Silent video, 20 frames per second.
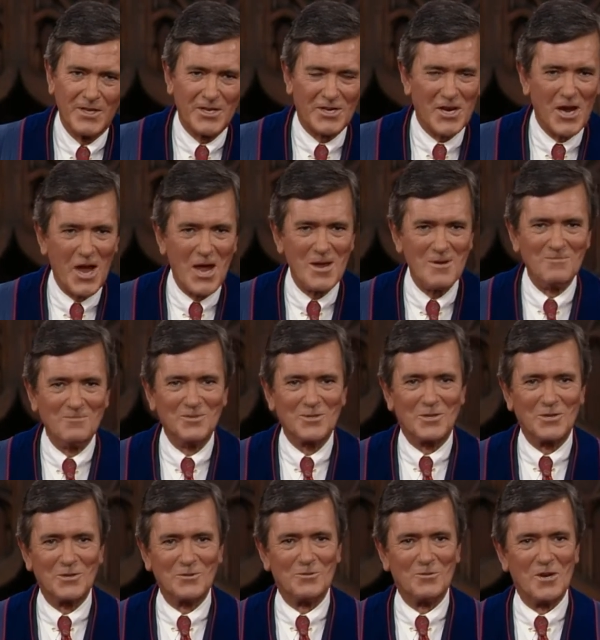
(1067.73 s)
He came
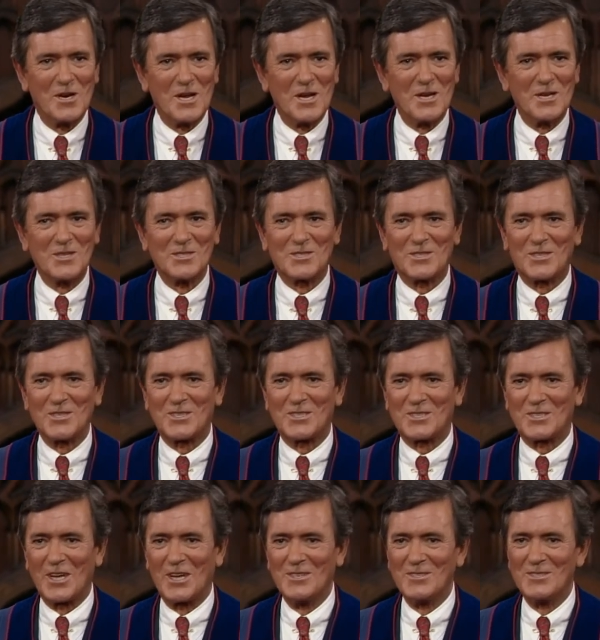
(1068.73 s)
to raise the
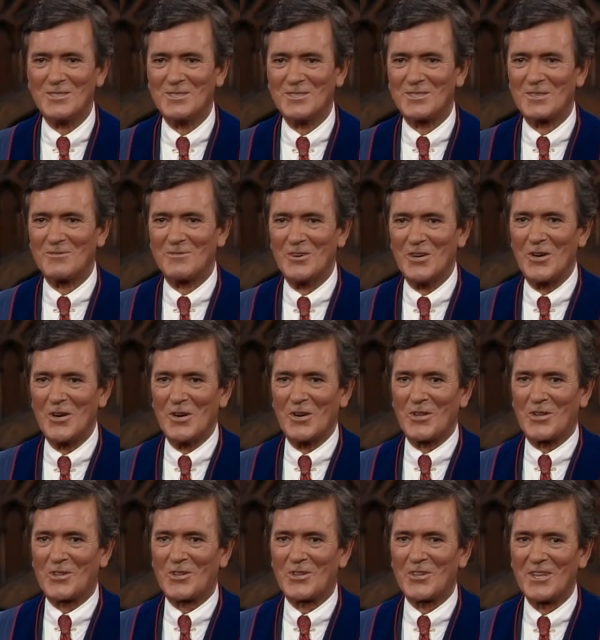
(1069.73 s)
sons of
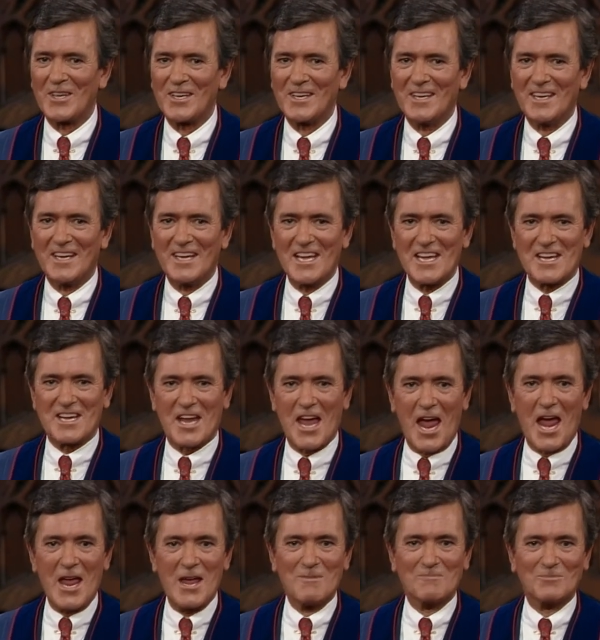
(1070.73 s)
earth he
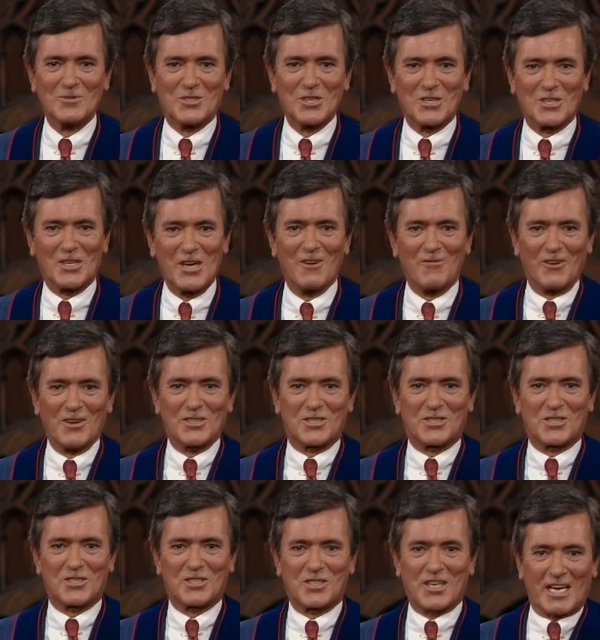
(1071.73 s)
came to give us
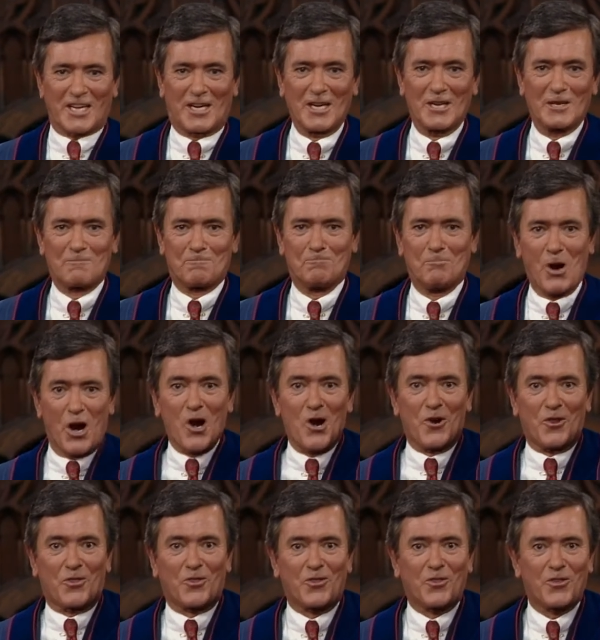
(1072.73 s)
second
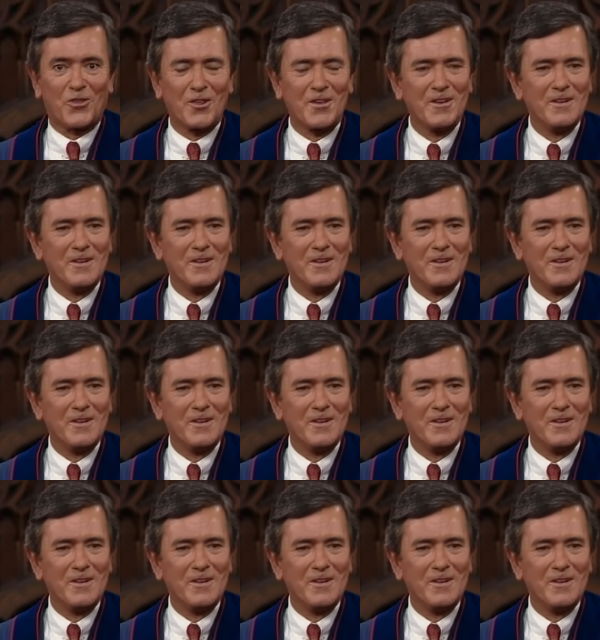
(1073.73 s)
birth.